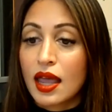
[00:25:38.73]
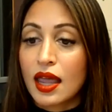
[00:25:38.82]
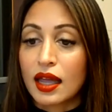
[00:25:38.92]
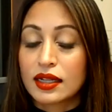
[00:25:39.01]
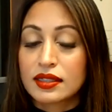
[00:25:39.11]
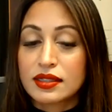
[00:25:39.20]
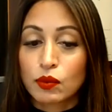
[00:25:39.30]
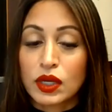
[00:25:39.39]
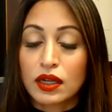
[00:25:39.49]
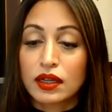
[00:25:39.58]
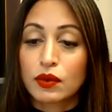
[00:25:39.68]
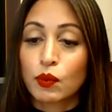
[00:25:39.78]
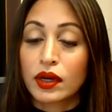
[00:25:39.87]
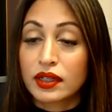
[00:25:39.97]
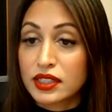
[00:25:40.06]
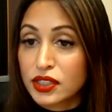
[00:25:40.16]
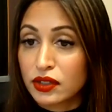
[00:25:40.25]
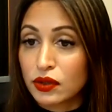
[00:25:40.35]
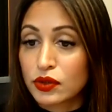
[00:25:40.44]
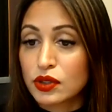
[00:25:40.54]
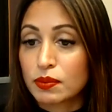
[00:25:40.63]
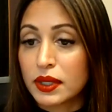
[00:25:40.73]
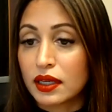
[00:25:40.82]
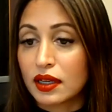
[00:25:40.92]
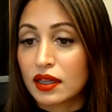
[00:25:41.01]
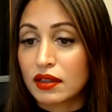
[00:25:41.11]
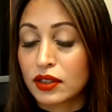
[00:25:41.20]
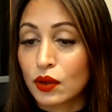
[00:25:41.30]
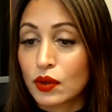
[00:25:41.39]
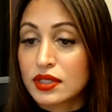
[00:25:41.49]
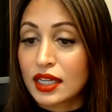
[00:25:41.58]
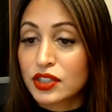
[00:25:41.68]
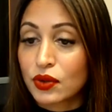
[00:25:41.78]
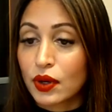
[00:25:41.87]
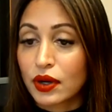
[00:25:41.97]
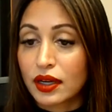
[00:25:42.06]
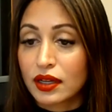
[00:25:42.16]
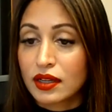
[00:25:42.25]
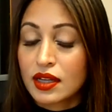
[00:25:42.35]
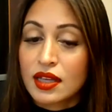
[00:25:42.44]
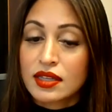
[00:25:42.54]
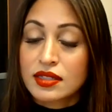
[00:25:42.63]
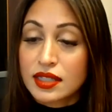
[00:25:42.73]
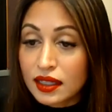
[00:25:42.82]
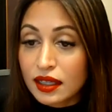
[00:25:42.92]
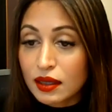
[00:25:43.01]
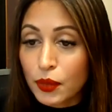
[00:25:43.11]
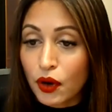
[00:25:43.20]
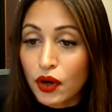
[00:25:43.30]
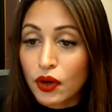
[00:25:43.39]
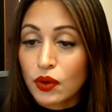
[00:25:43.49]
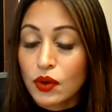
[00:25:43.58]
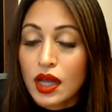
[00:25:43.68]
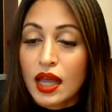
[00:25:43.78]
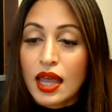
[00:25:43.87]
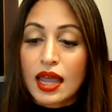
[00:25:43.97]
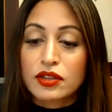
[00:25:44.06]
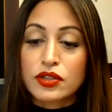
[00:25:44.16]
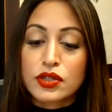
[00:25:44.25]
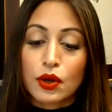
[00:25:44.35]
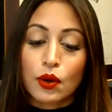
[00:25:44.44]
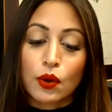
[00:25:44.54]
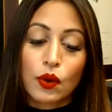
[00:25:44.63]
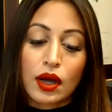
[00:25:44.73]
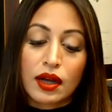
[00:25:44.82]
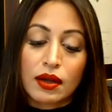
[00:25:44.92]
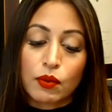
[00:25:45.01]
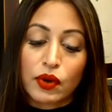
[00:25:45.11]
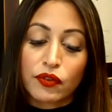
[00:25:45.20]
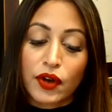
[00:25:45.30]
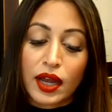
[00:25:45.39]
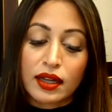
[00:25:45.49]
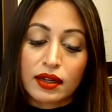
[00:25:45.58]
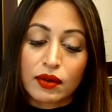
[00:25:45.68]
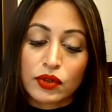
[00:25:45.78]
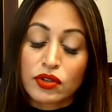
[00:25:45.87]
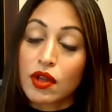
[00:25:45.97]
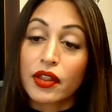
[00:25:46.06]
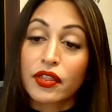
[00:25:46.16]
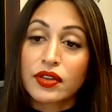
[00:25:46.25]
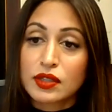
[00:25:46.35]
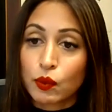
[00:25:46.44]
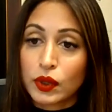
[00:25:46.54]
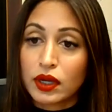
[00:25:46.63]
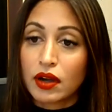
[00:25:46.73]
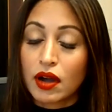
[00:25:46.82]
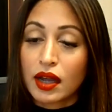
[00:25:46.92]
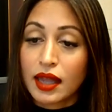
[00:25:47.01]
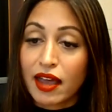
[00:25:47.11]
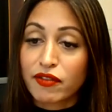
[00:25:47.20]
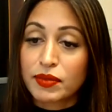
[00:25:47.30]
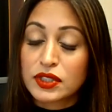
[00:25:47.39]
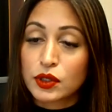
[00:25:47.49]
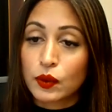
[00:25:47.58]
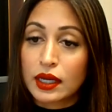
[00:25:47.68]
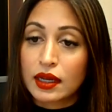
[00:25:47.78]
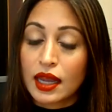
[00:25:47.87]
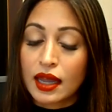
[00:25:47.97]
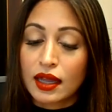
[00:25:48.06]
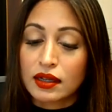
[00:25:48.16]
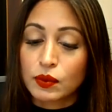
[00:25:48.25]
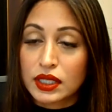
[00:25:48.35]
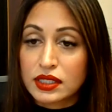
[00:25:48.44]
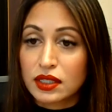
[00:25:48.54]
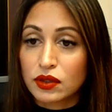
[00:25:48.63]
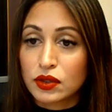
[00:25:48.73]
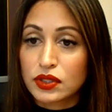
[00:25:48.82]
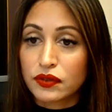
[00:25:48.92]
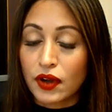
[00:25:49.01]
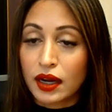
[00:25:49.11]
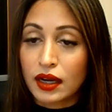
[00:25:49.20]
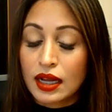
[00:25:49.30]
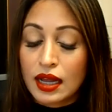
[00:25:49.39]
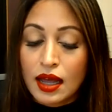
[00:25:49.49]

And we want to continue to be a sanctuary city and borough. And so we're fighting. There are a lot of things that we have been doing and we continue to fight